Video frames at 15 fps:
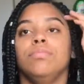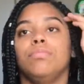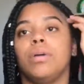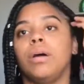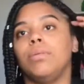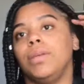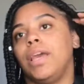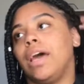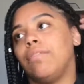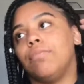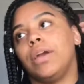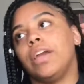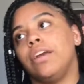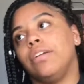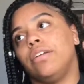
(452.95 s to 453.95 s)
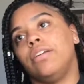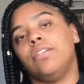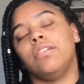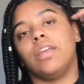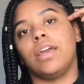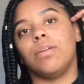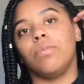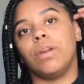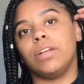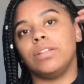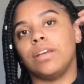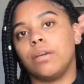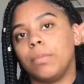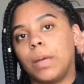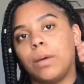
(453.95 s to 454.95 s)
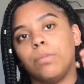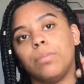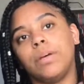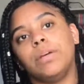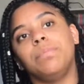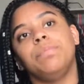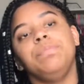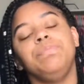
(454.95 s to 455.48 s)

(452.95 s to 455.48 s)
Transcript: Probably have my hair done like when I take them out. But